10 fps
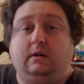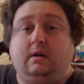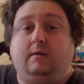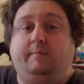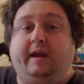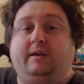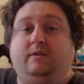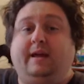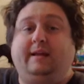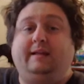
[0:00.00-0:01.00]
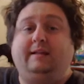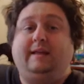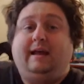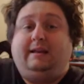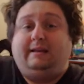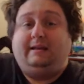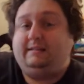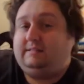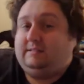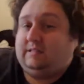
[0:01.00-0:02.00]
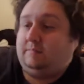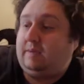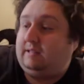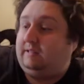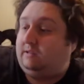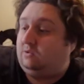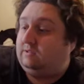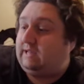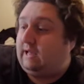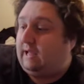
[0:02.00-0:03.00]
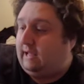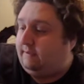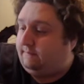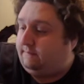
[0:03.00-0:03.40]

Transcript: But anyway, that is my little dive